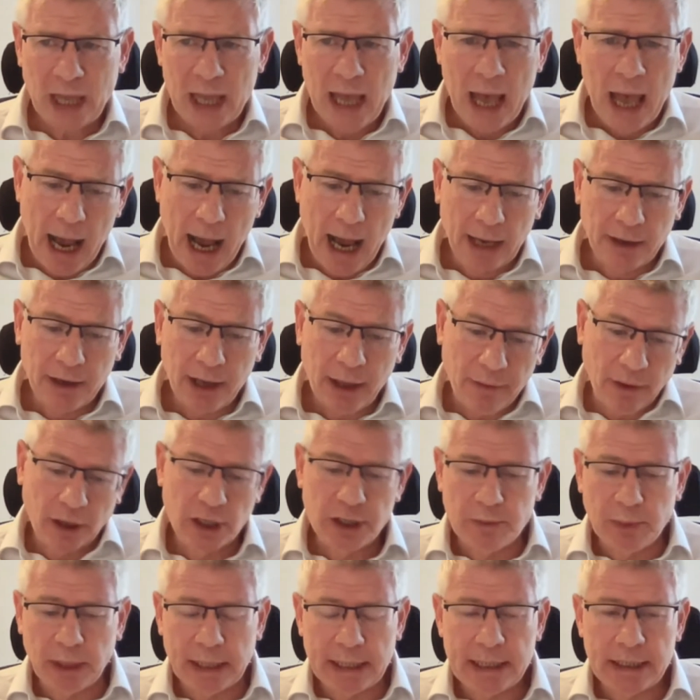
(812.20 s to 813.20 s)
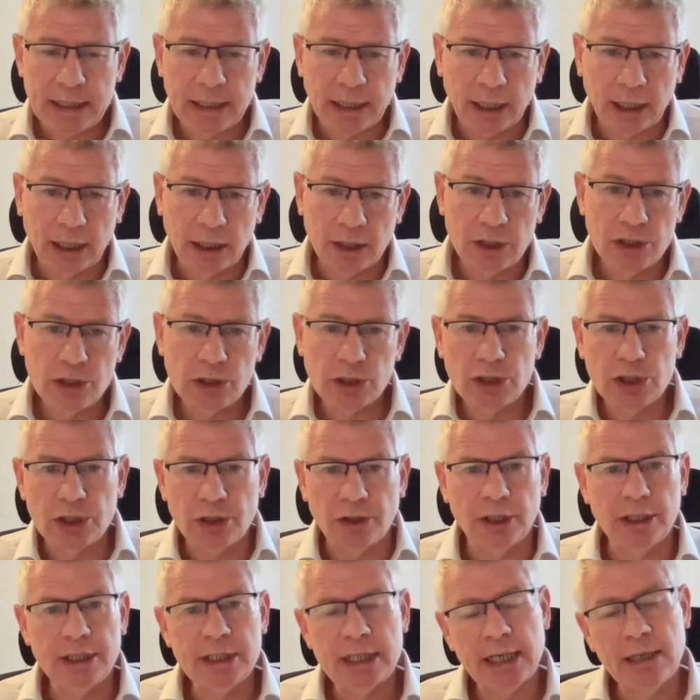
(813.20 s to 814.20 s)
And at those meetings,
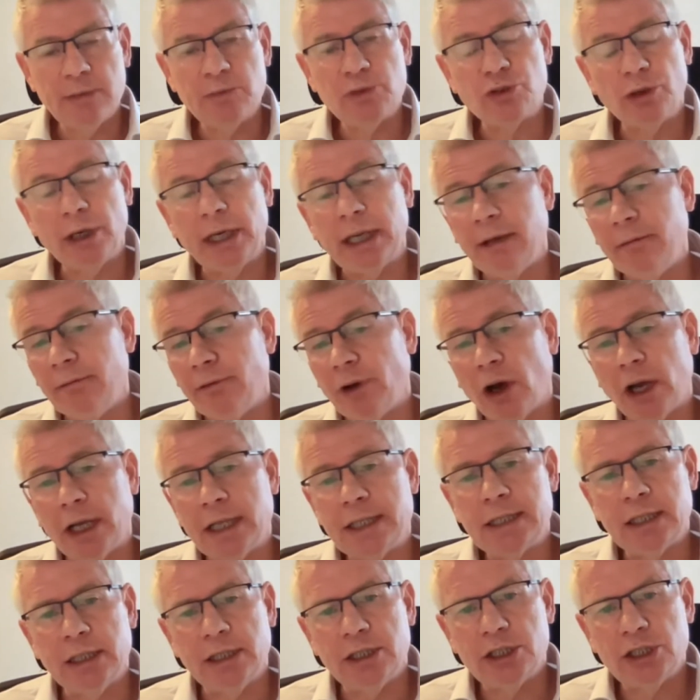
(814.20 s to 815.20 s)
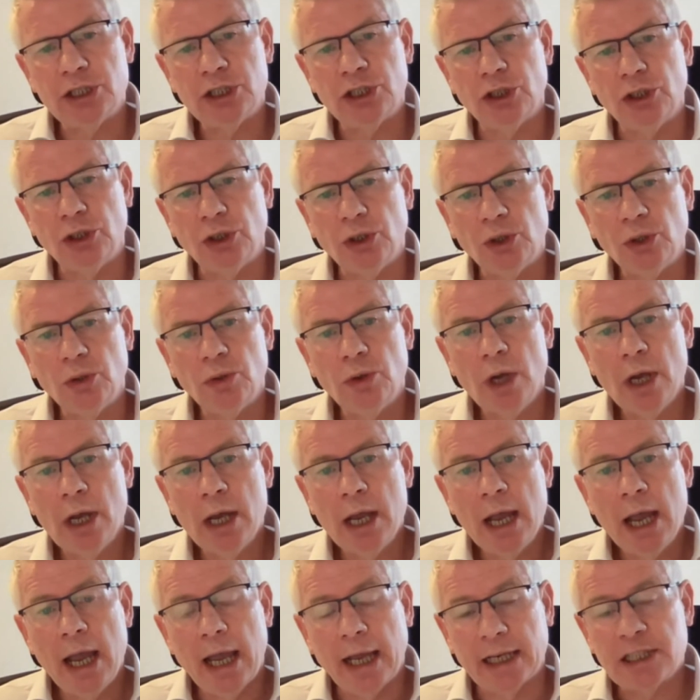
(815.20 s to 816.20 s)
the team's really invited to
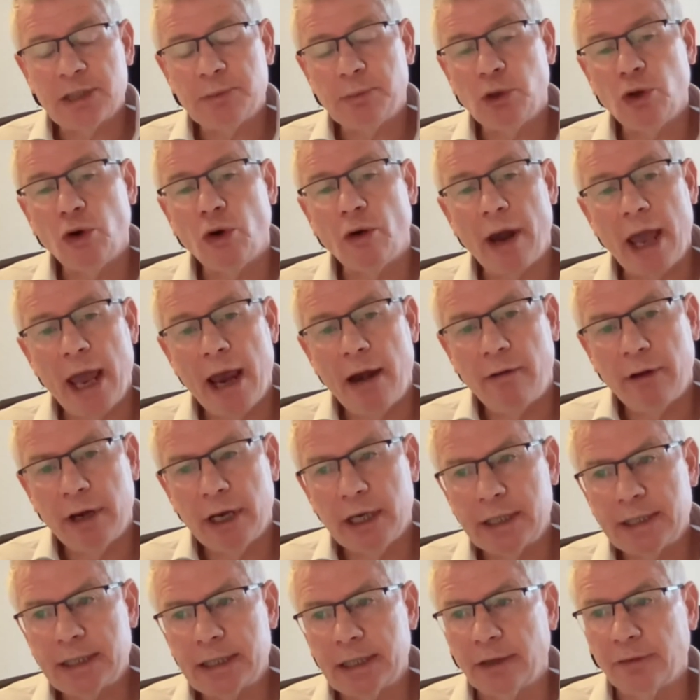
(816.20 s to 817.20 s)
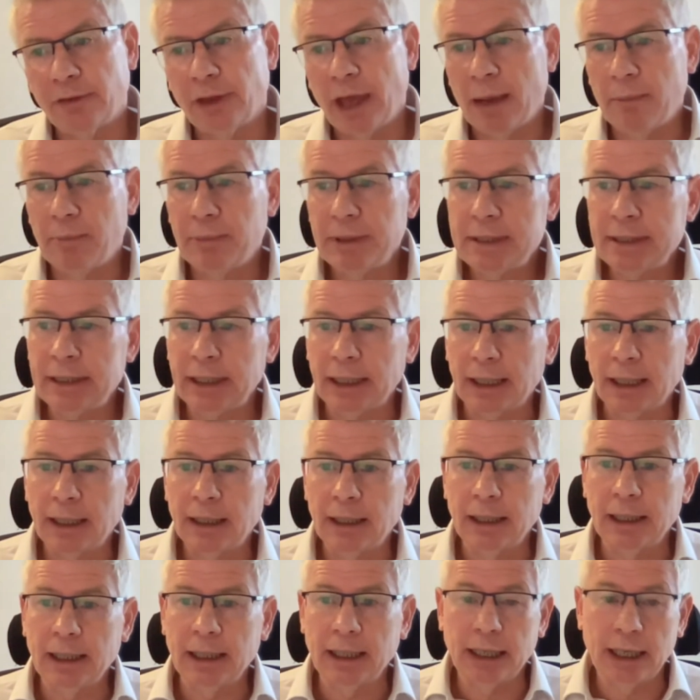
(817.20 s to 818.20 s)
explore areas that they're
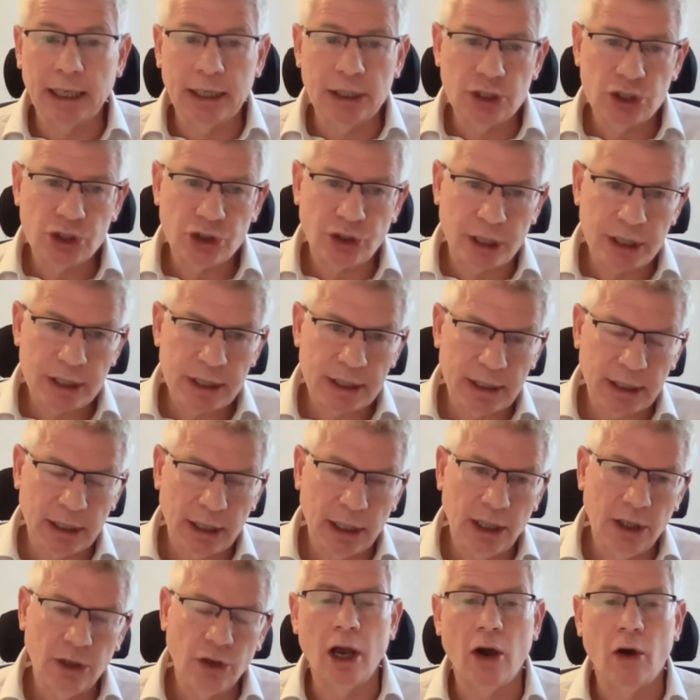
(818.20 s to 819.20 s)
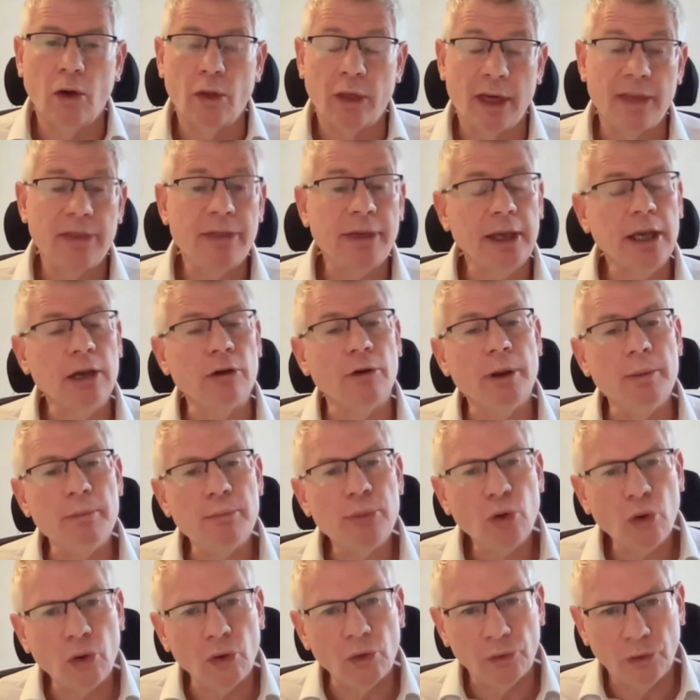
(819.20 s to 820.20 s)
particularly interested in or they think are
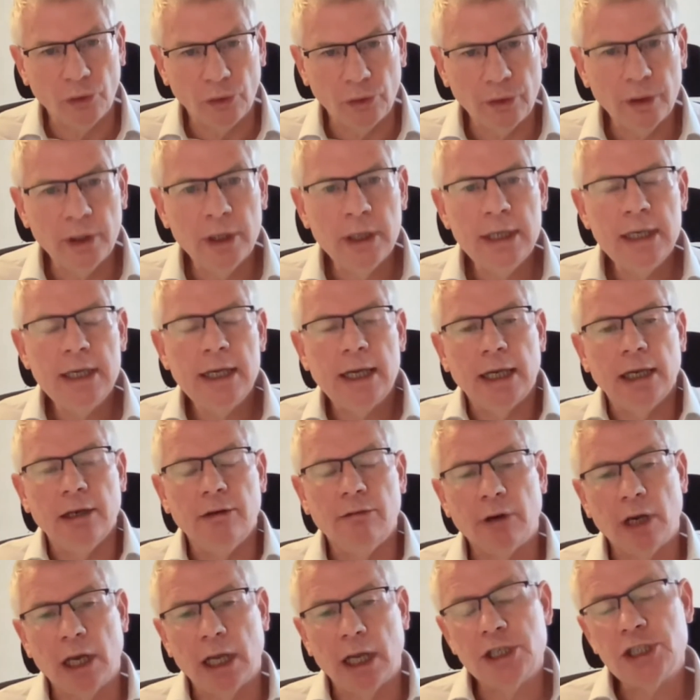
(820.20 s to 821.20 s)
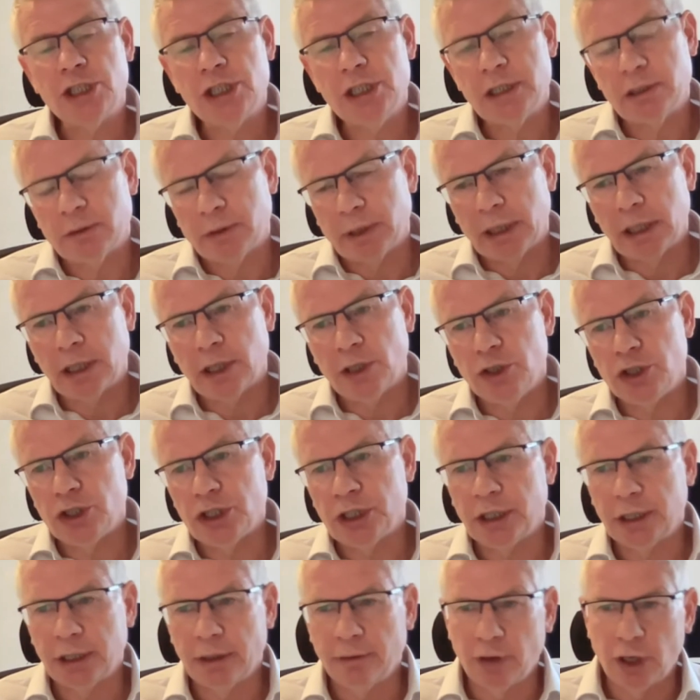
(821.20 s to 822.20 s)
important in relation to
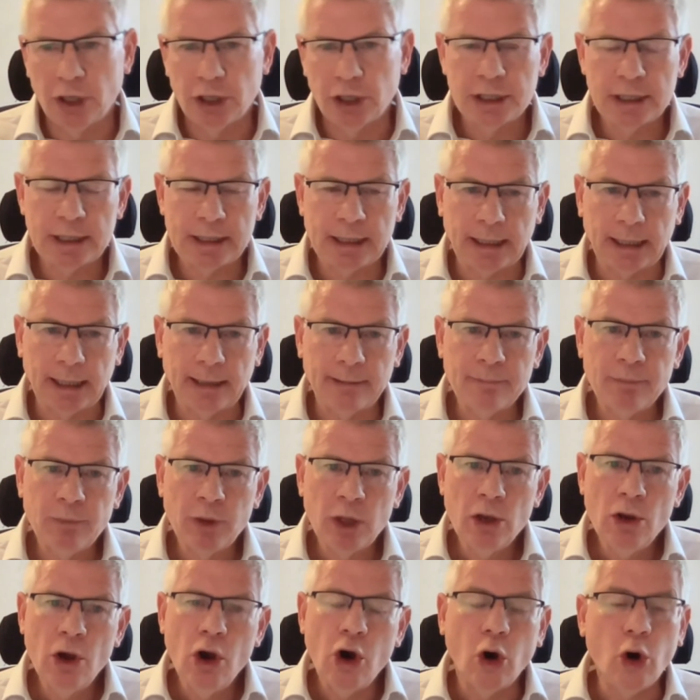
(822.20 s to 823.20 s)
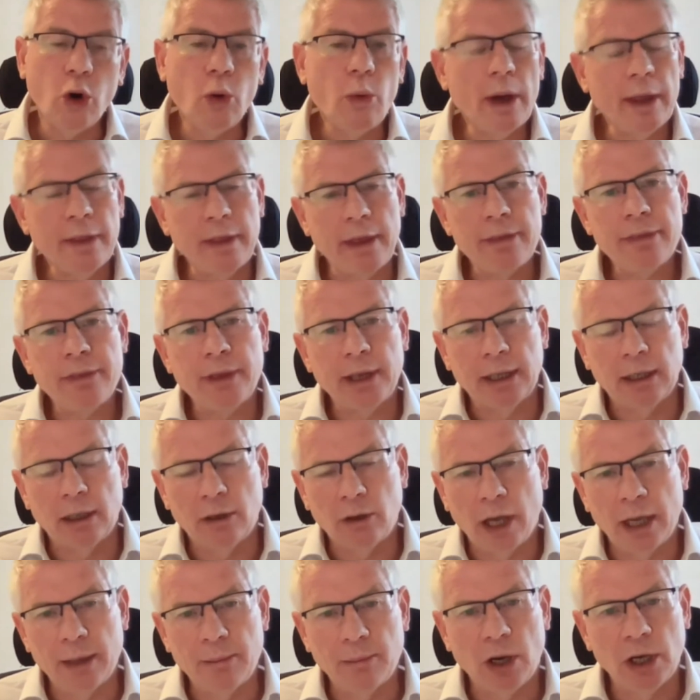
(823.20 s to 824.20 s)
inclusion and diversity, or where they think
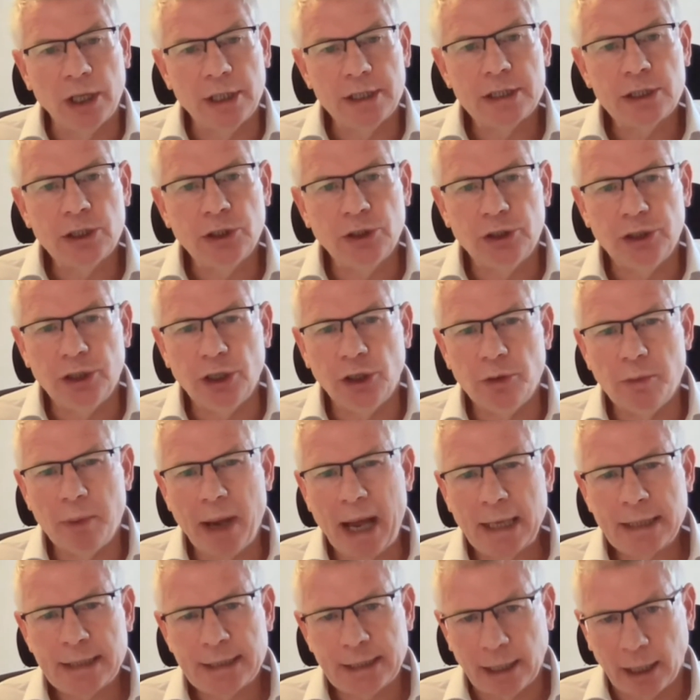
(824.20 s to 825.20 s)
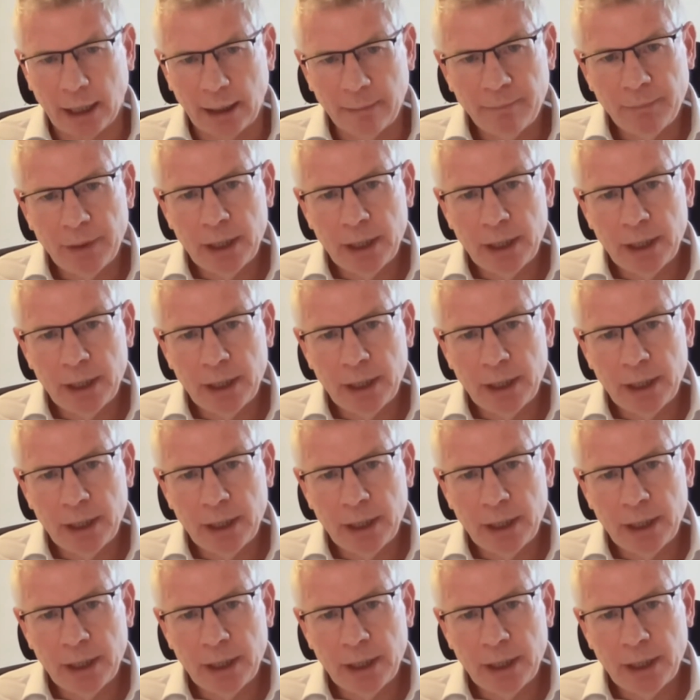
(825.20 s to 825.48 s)
Like Minds could do better.